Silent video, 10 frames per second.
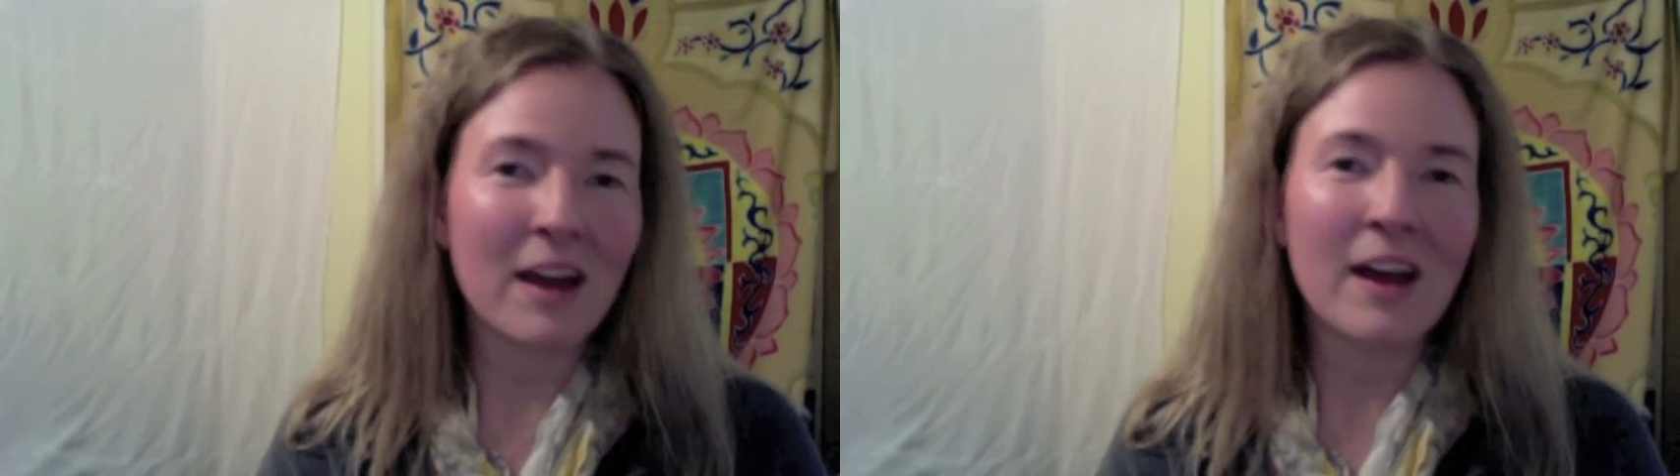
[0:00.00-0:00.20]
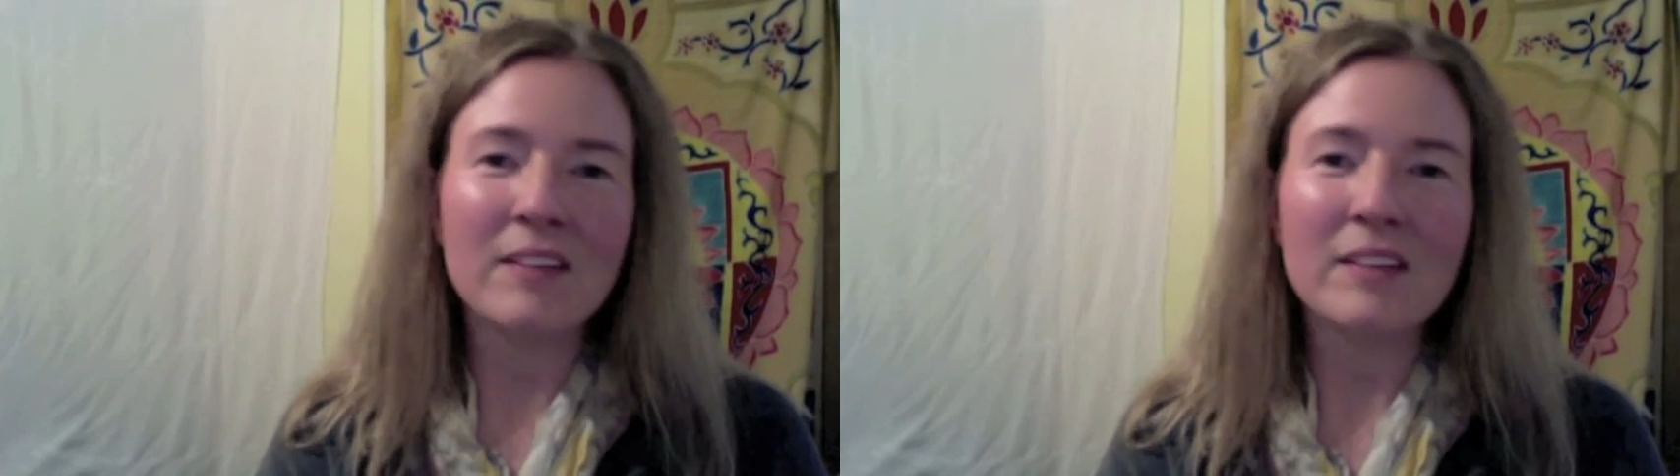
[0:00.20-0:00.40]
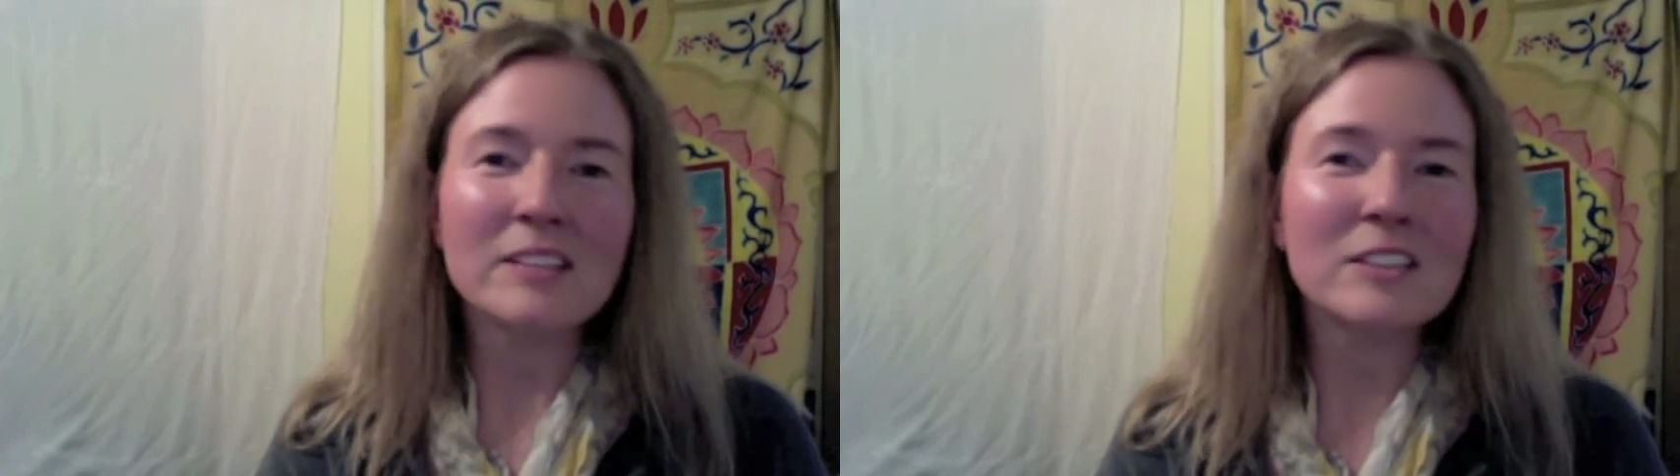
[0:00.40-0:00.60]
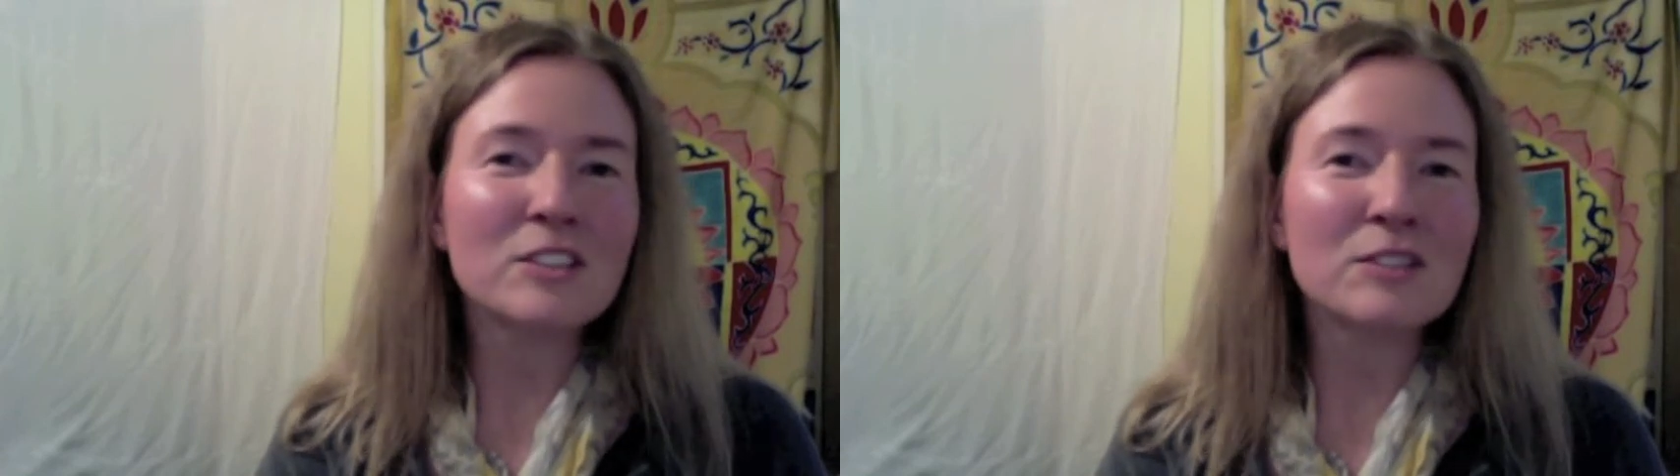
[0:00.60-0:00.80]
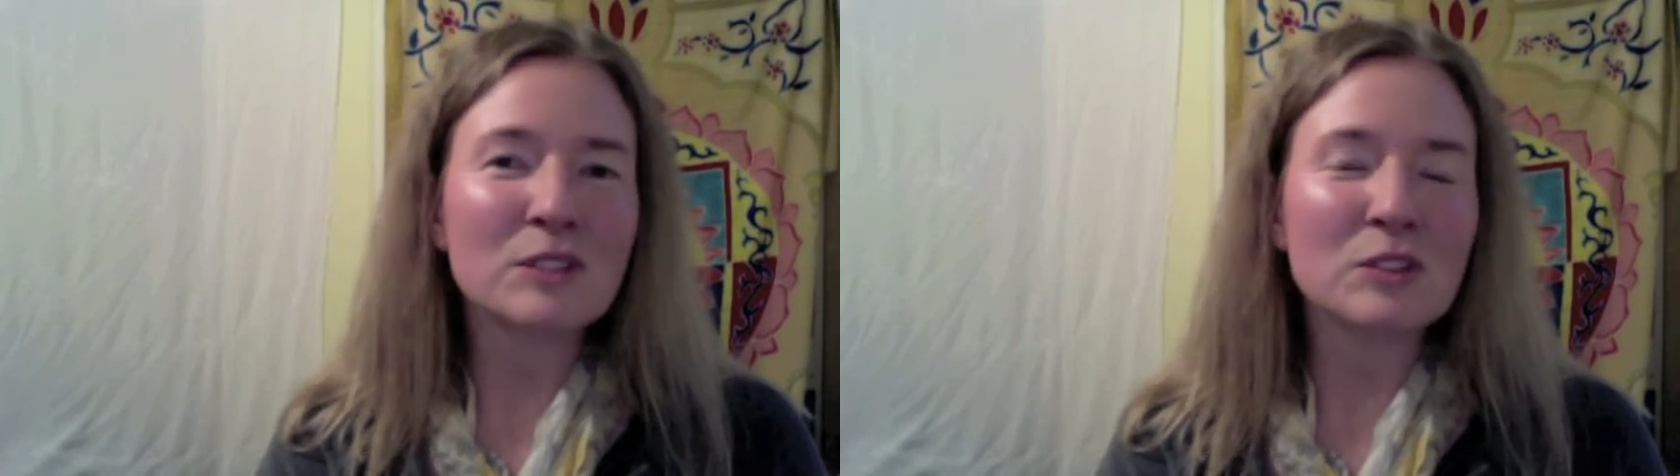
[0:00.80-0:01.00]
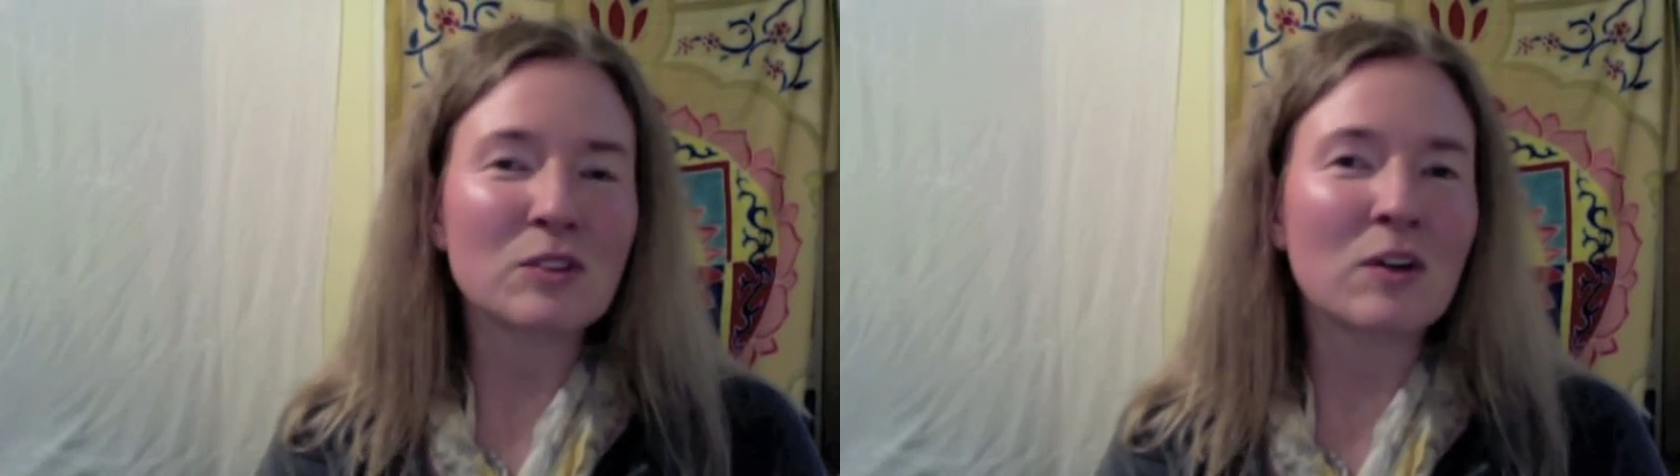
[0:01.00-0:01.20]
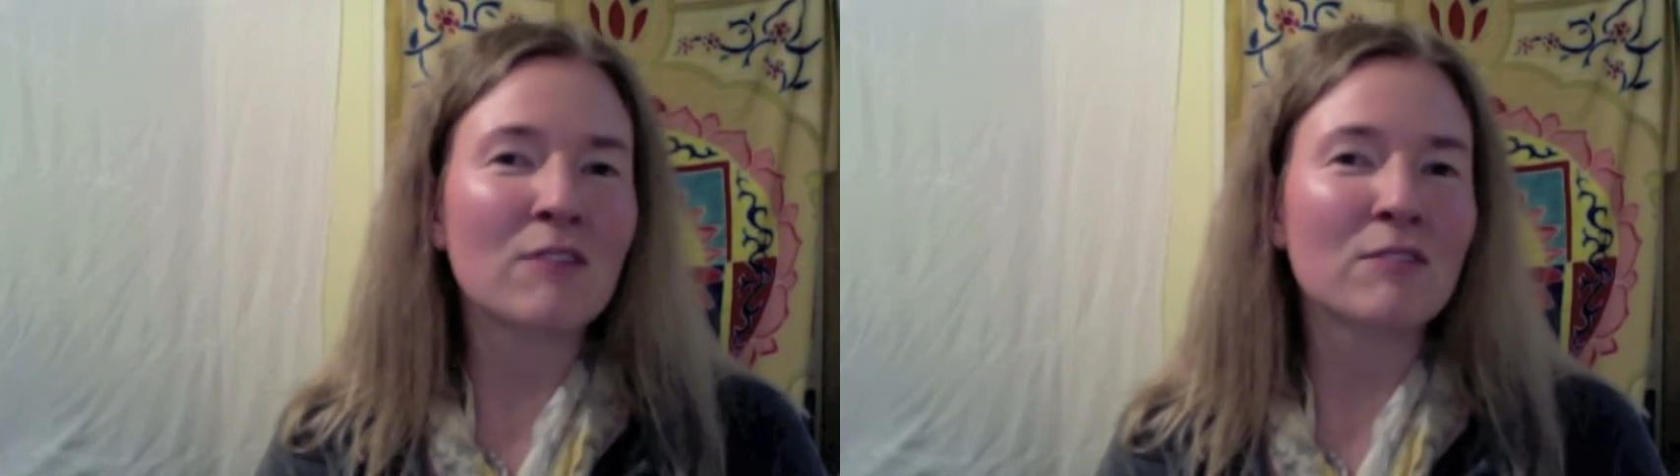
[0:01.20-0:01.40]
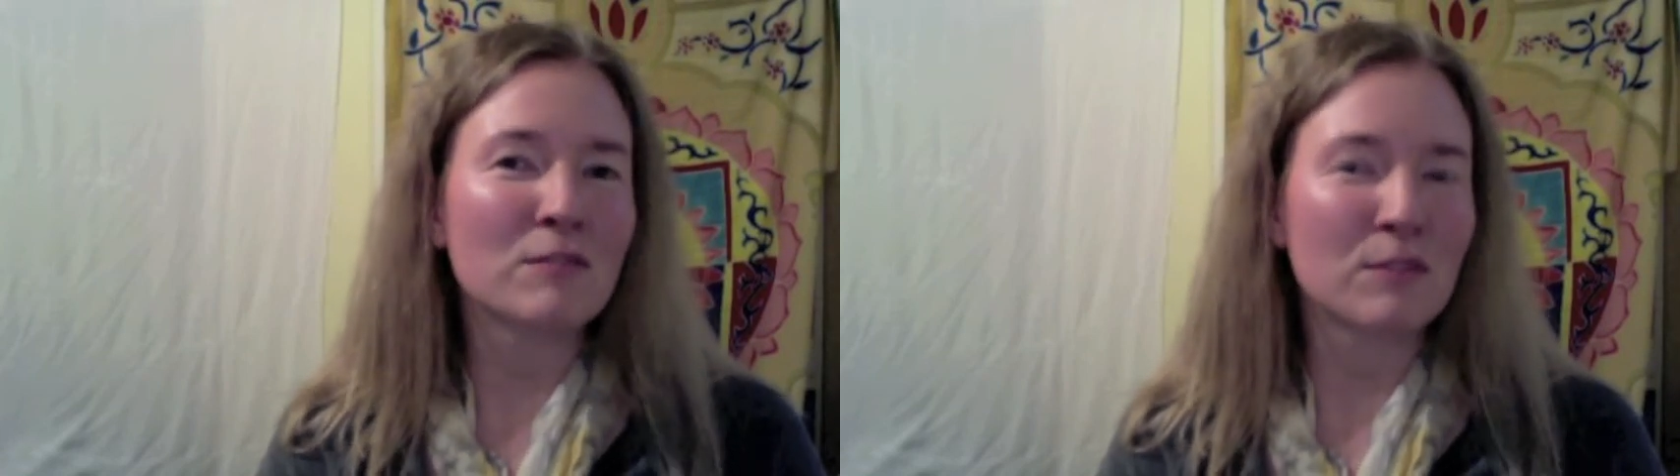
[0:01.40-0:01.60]
And these interviews are
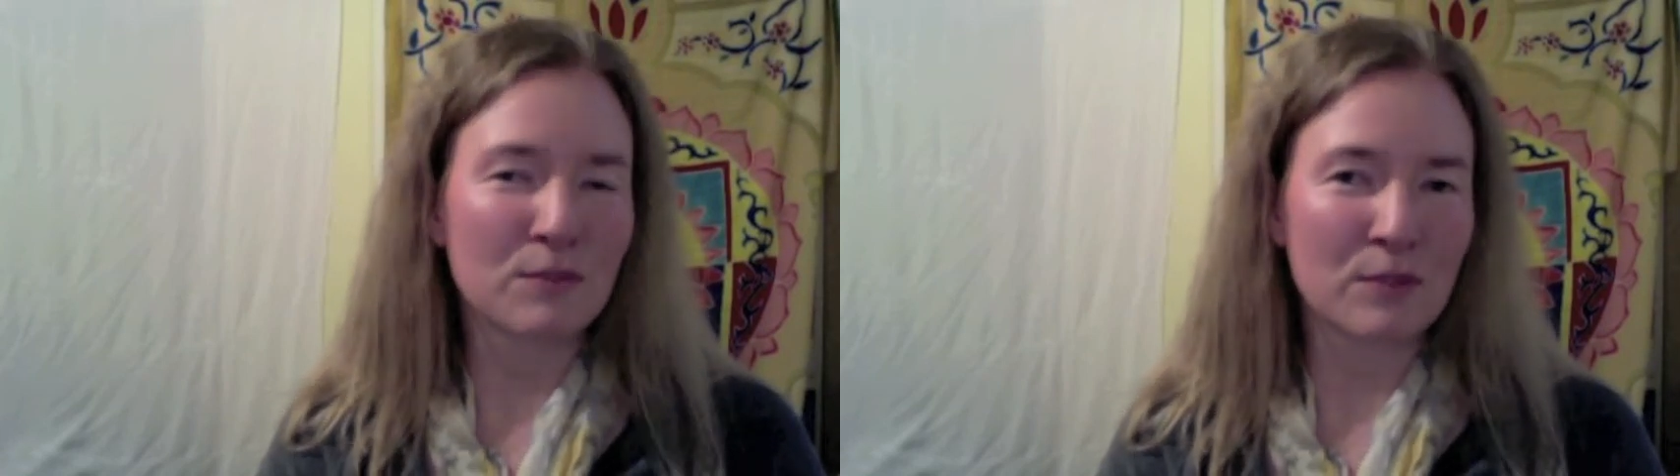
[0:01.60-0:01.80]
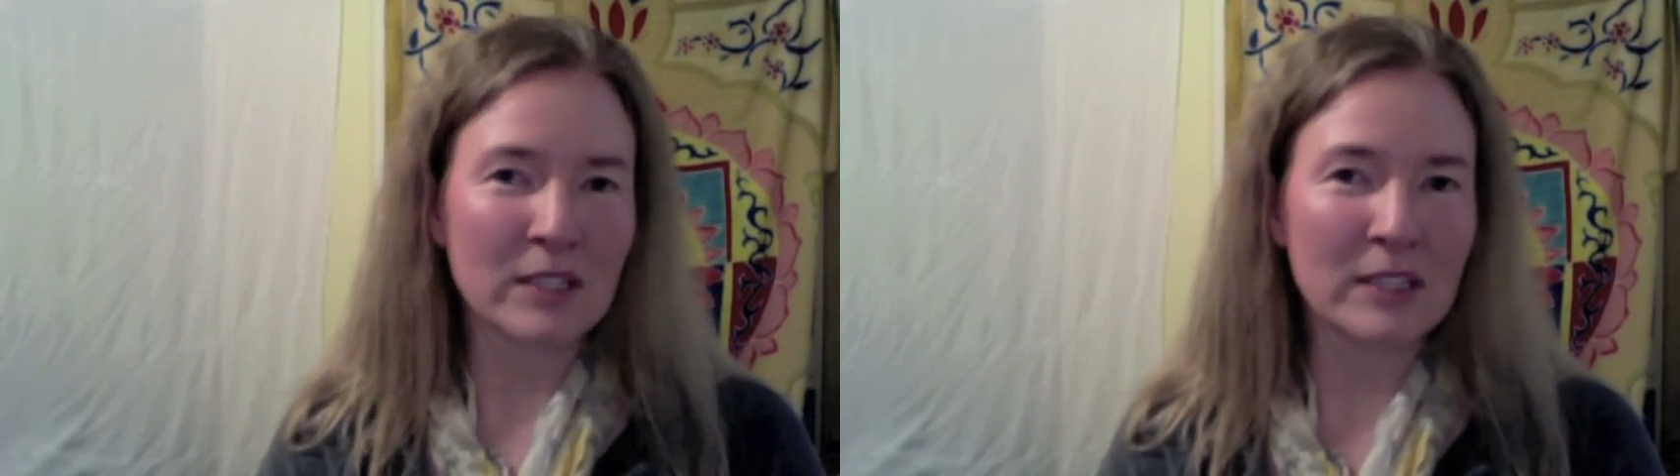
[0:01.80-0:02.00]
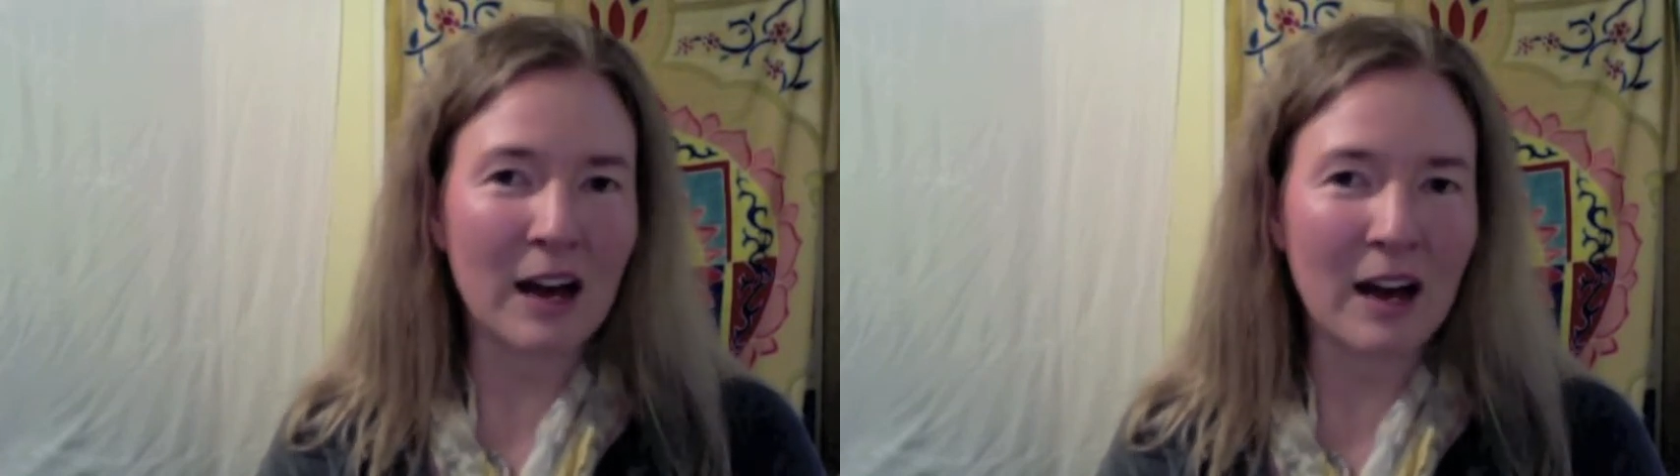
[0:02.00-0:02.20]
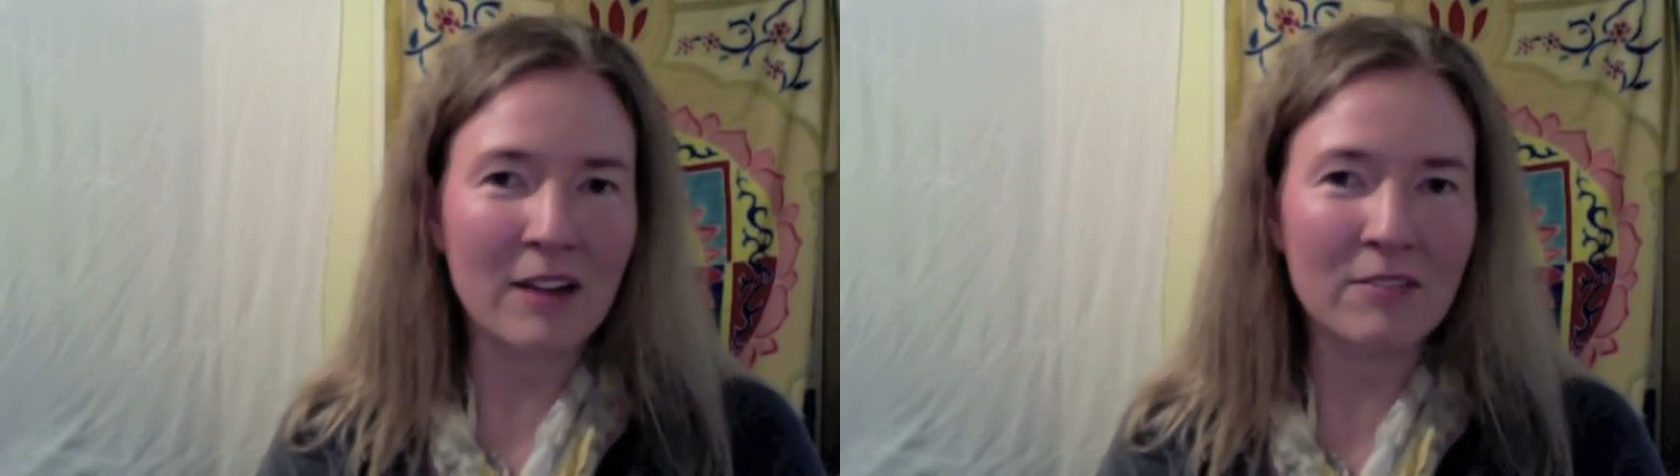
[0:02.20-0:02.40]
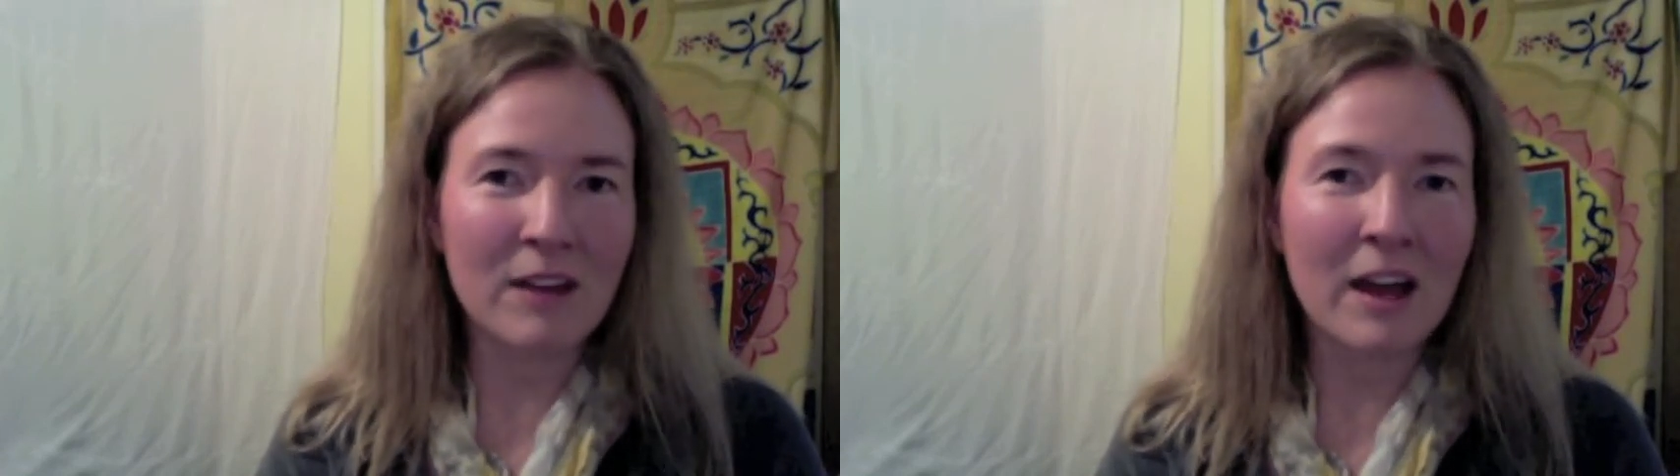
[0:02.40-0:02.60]
offered for free live,